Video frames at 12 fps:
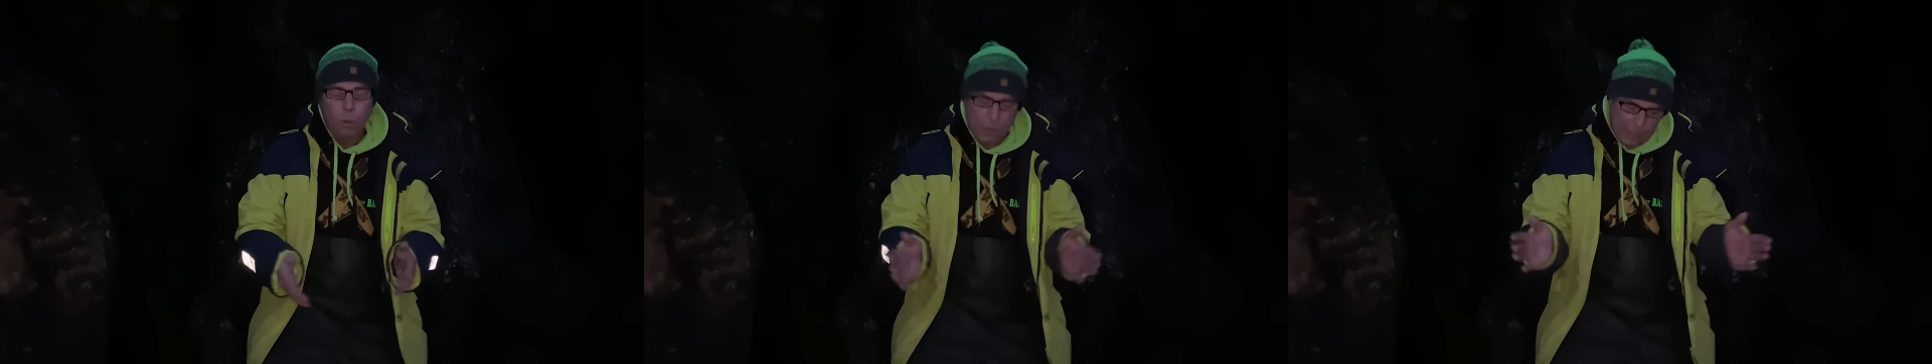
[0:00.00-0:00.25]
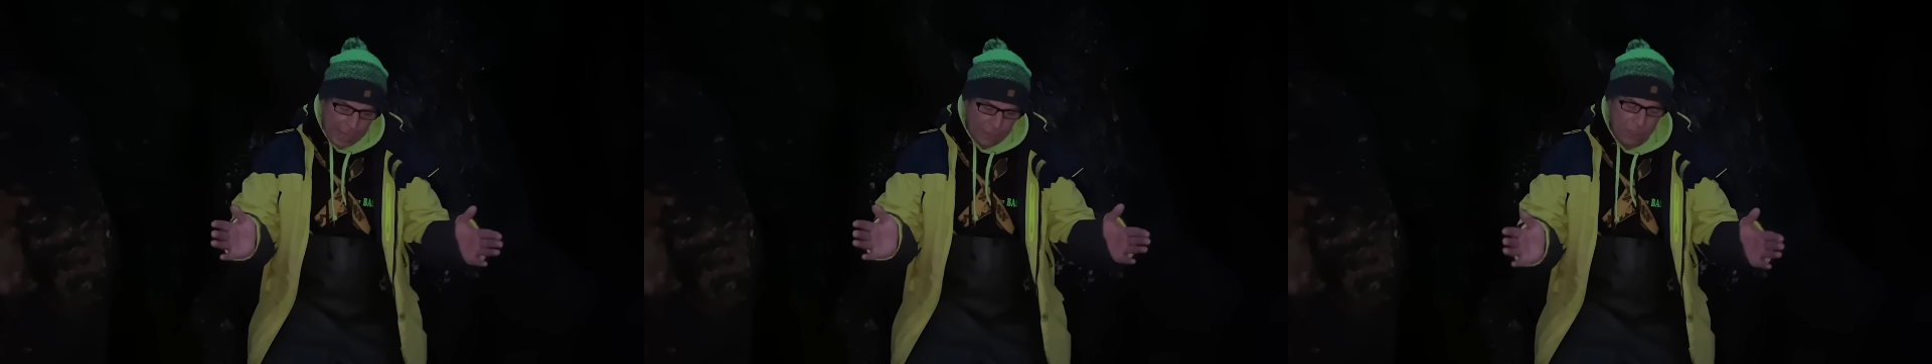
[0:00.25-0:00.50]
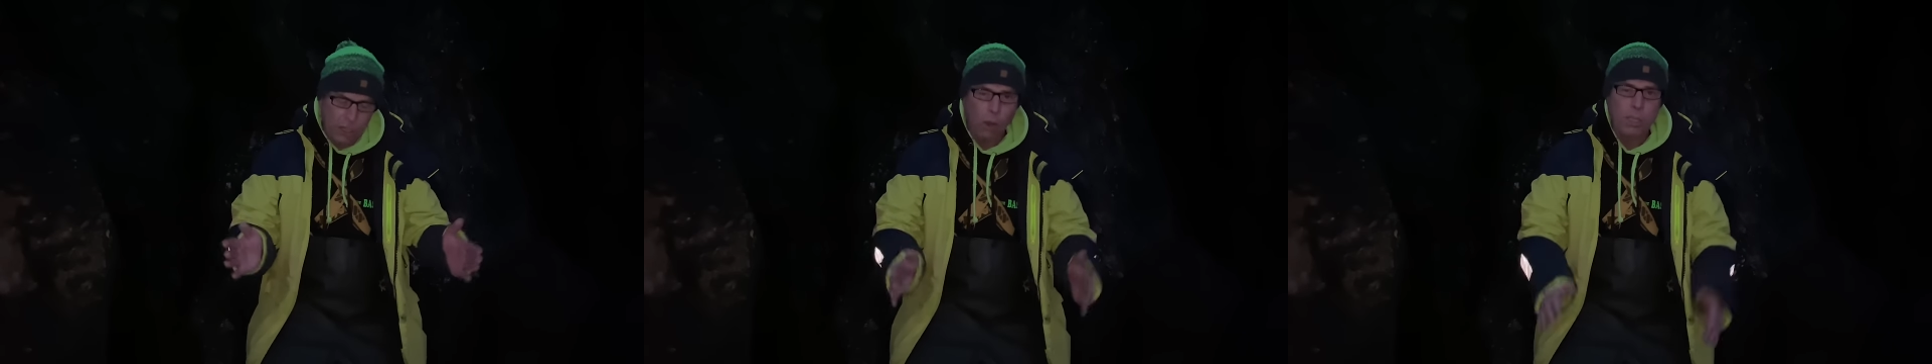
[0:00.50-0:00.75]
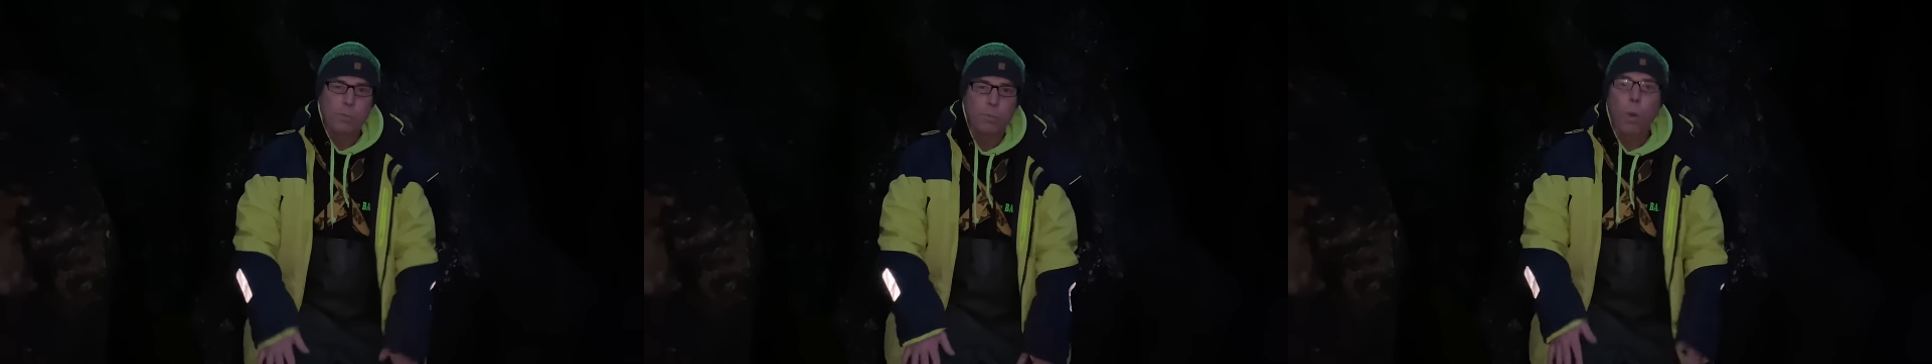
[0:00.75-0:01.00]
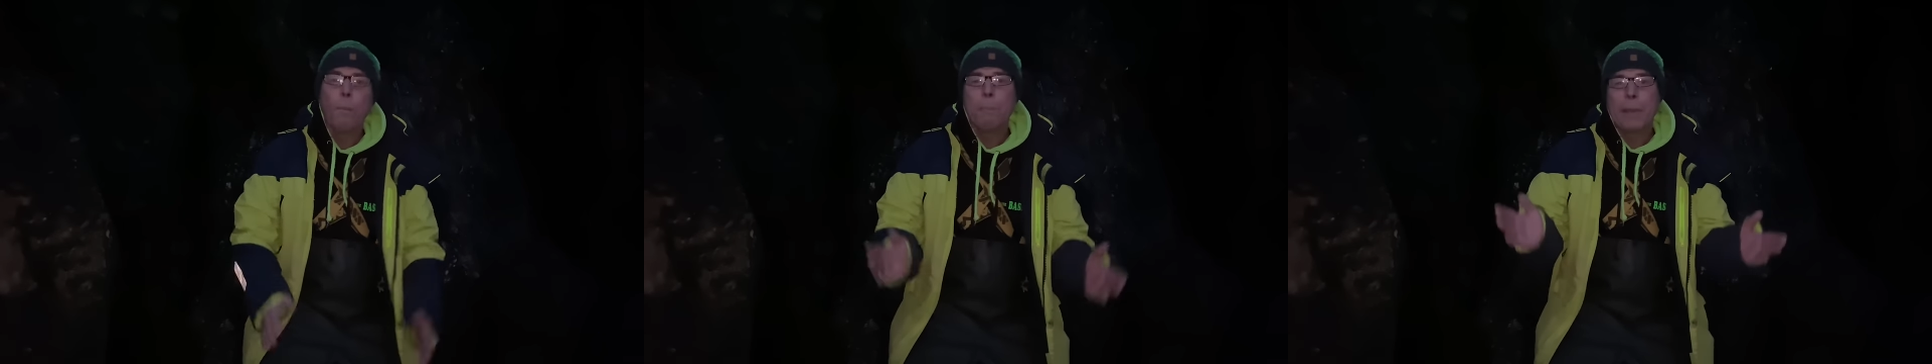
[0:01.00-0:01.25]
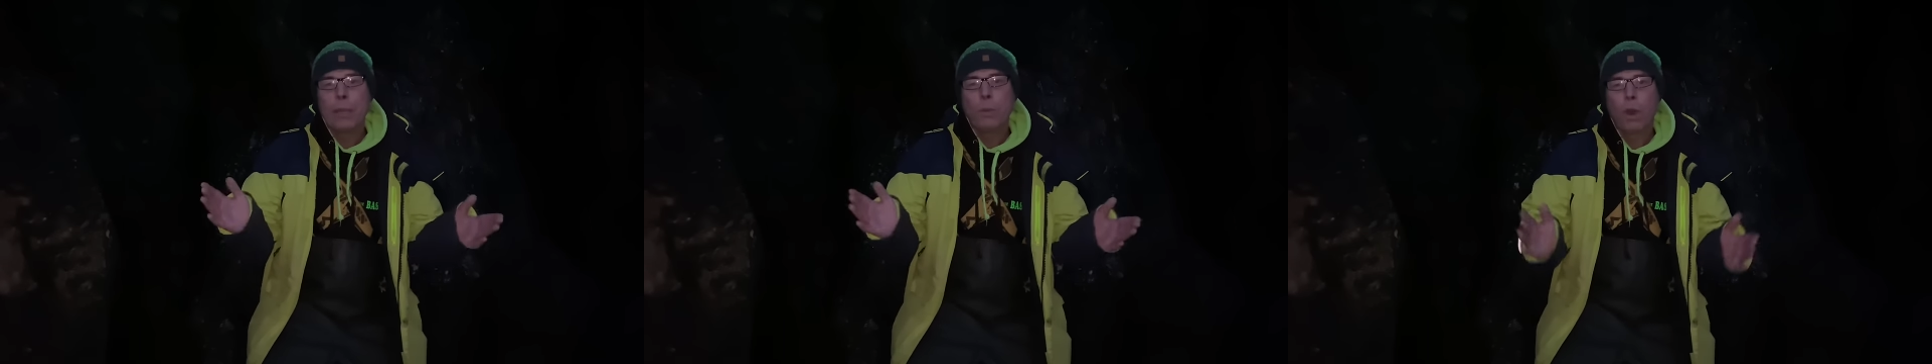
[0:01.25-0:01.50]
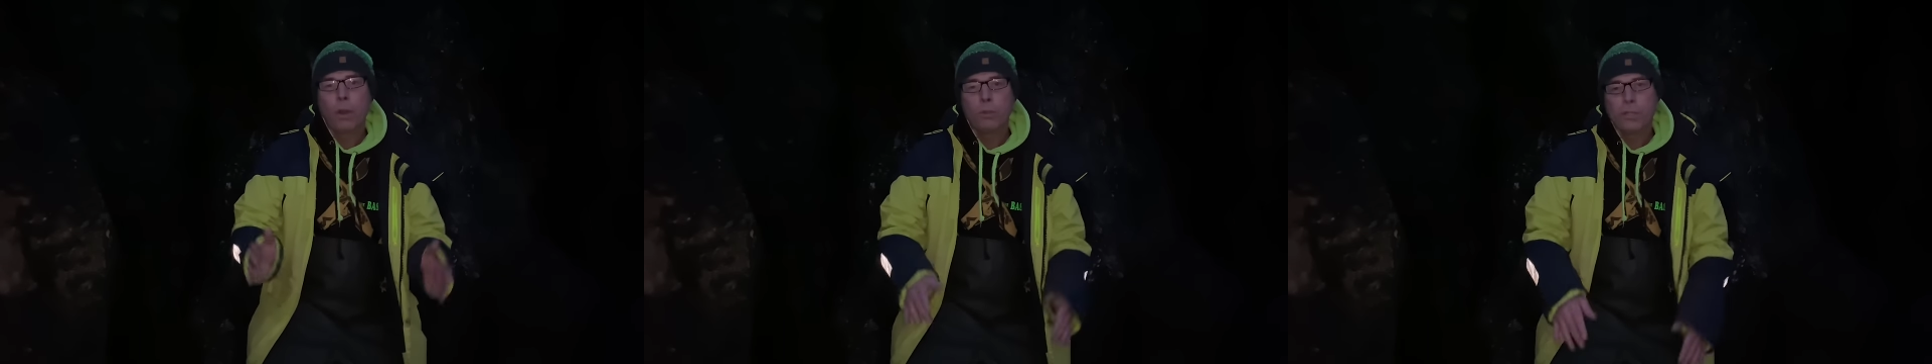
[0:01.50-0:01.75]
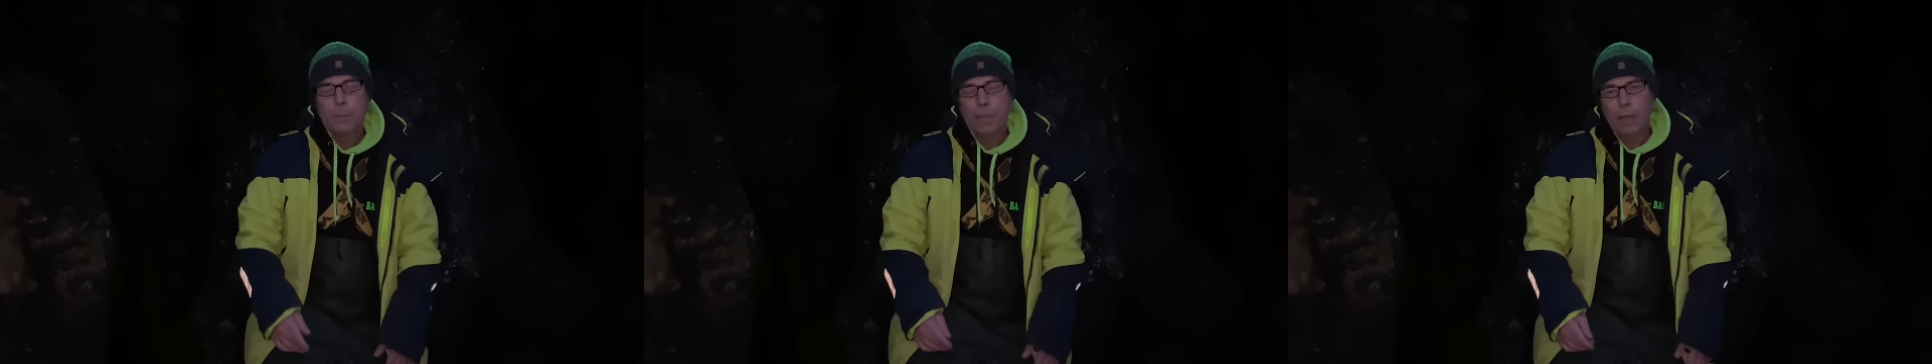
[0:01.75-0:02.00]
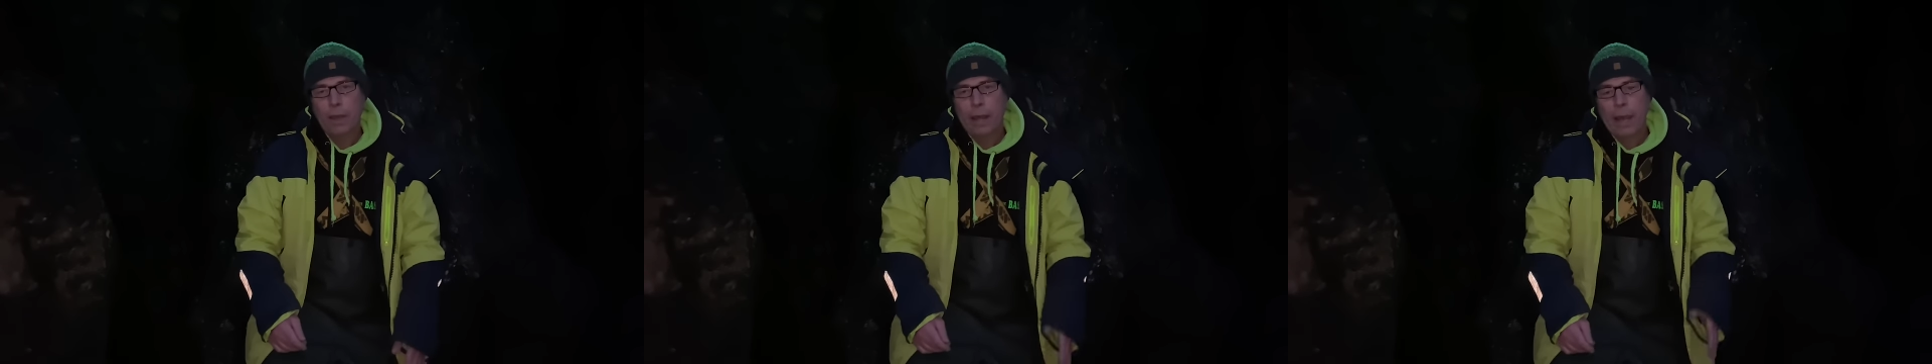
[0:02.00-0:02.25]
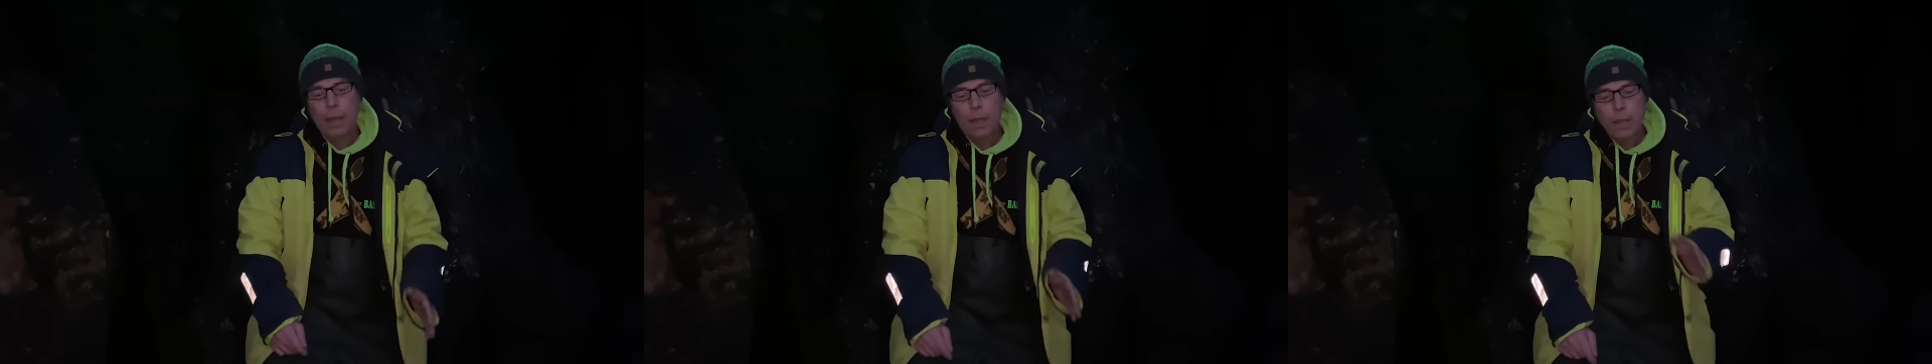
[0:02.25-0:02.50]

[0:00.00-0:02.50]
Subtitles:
we'd catch a nice one big one or something like that.